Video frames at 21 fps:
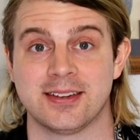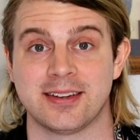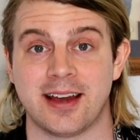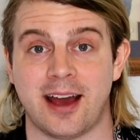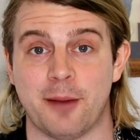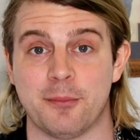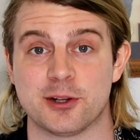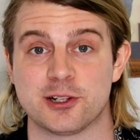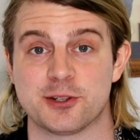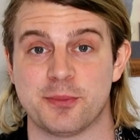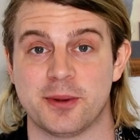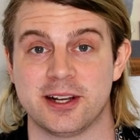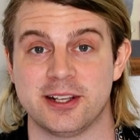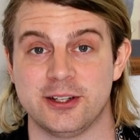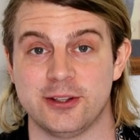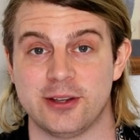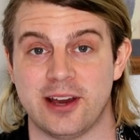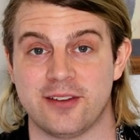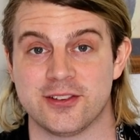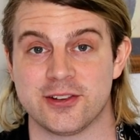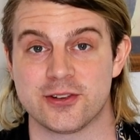How much money
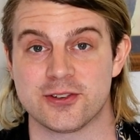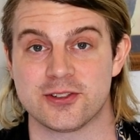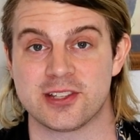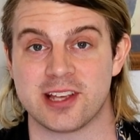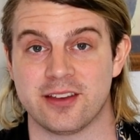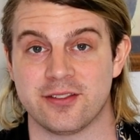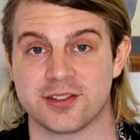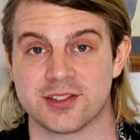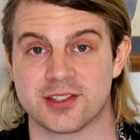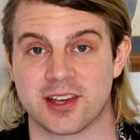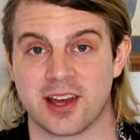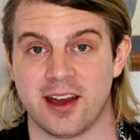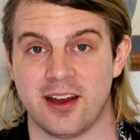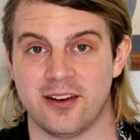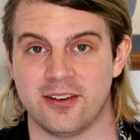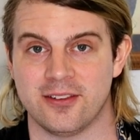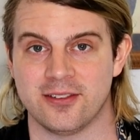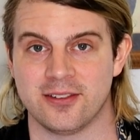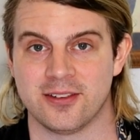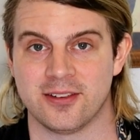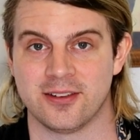do you have in your savings
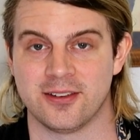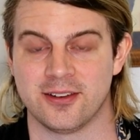account?